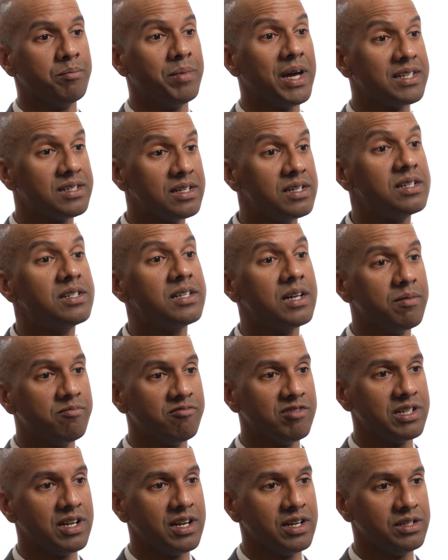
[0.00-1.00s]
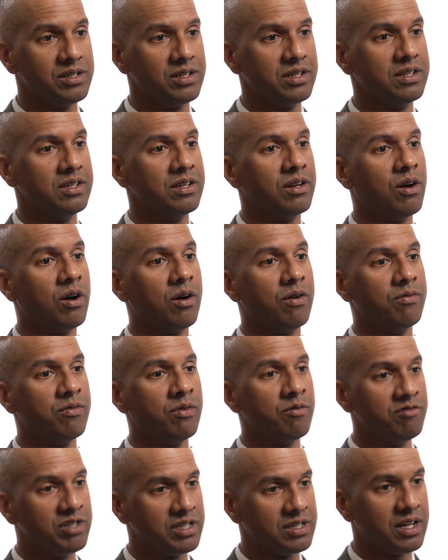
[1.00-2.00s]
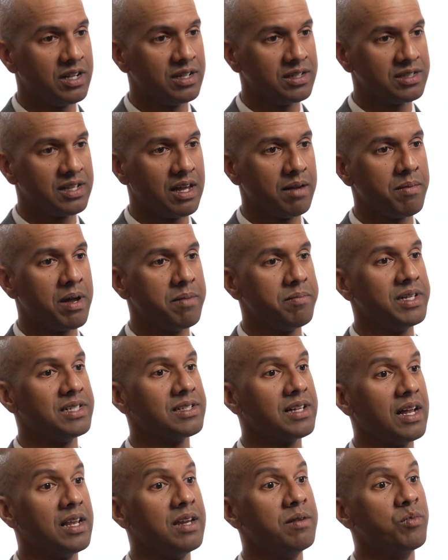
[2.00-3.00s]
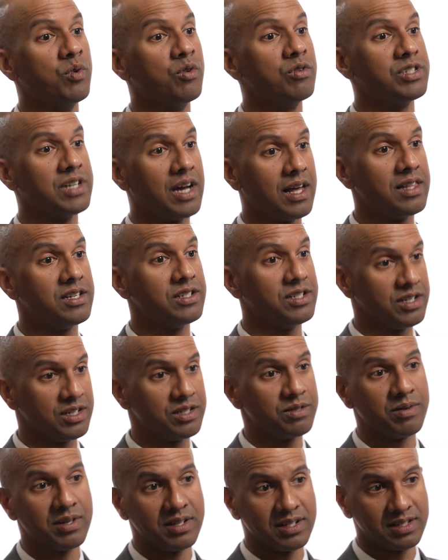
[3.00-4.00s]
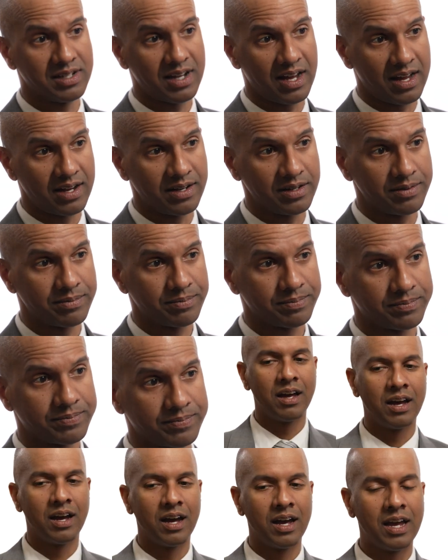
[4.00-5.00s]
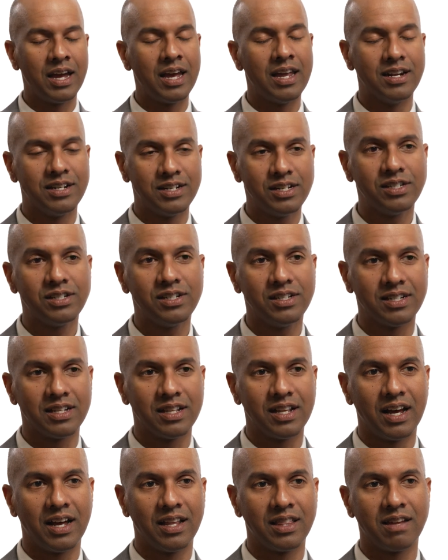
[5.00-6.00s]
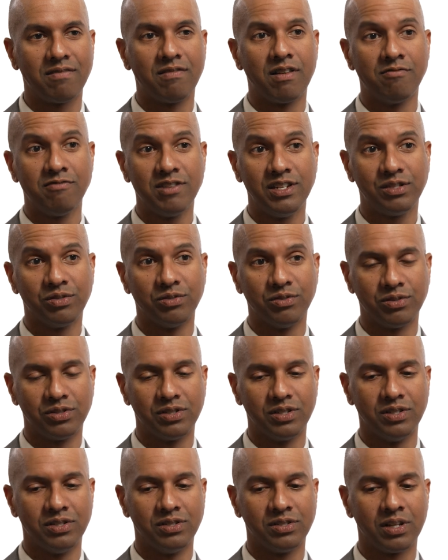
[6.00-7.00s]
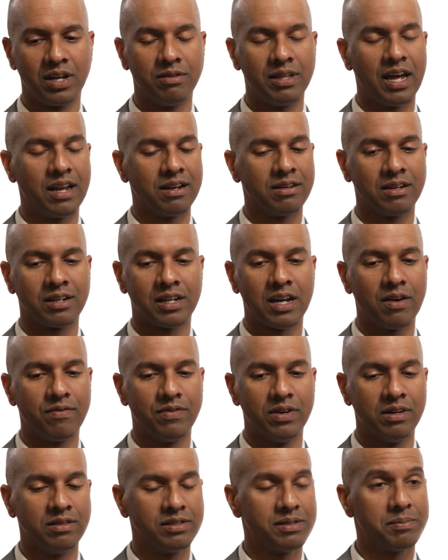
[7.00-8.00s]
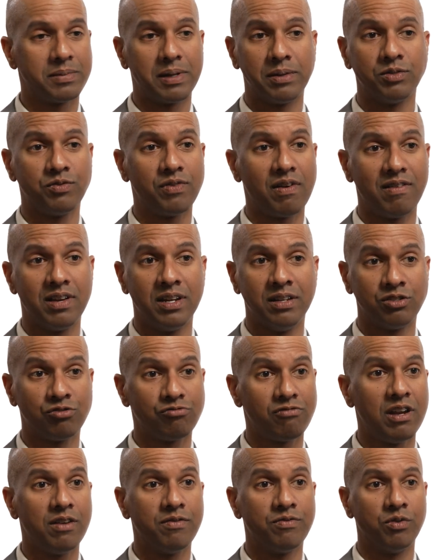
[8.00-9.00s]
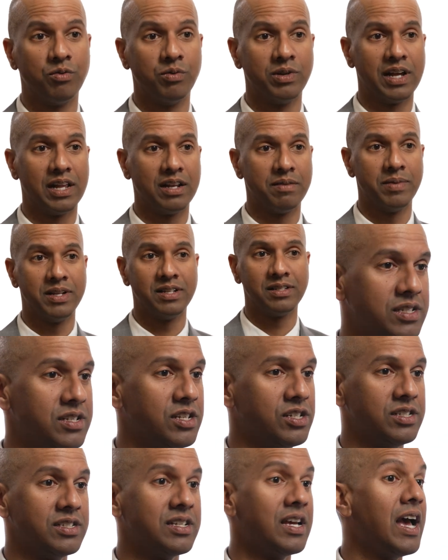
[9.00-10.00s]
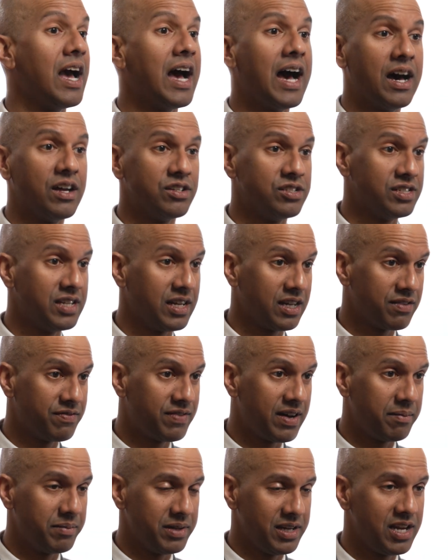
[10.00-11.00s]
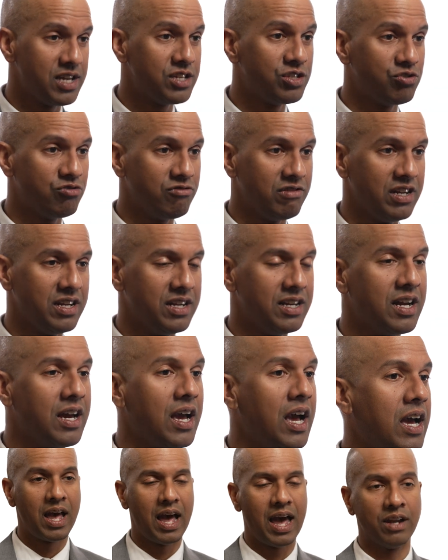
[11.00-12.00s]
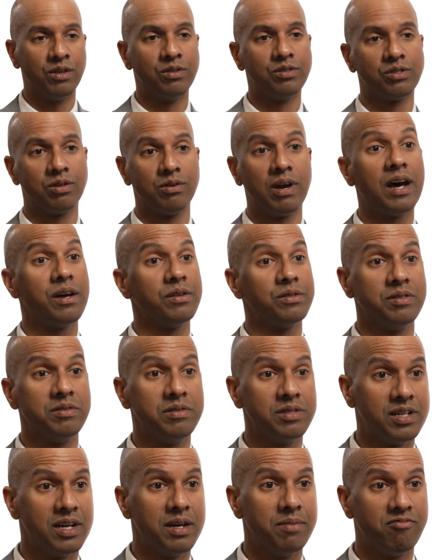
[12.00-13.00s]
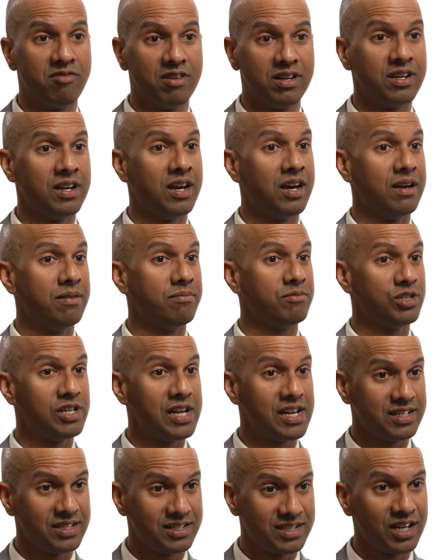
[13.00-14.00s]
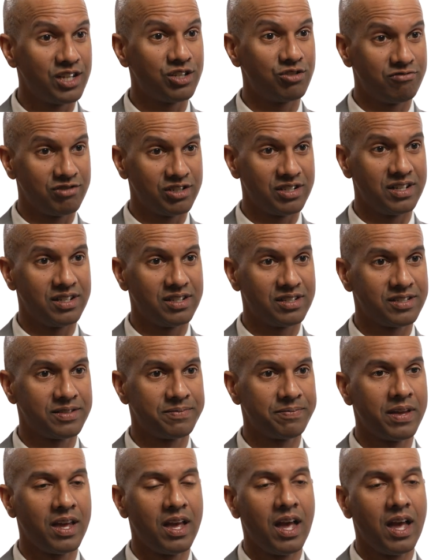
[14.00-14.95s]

better interpretation of results that might be slightly more challenging to understand. In addition to that, there are resources that cover sometimes very straightforward elements, such as how to take a family history and also how to interpret genetic test results.